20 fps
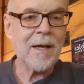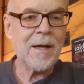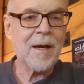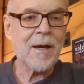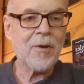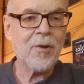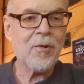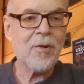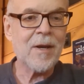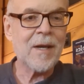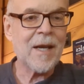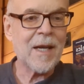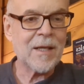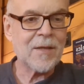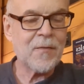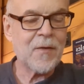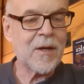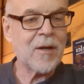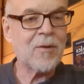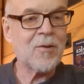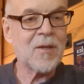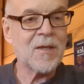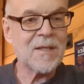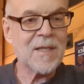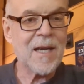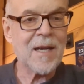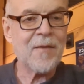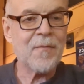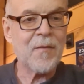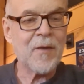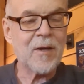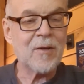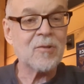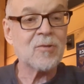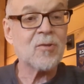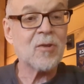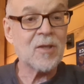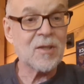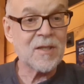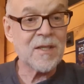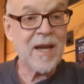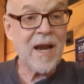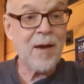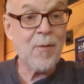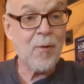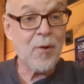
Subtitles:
Not your index finger. The second finger is going to stay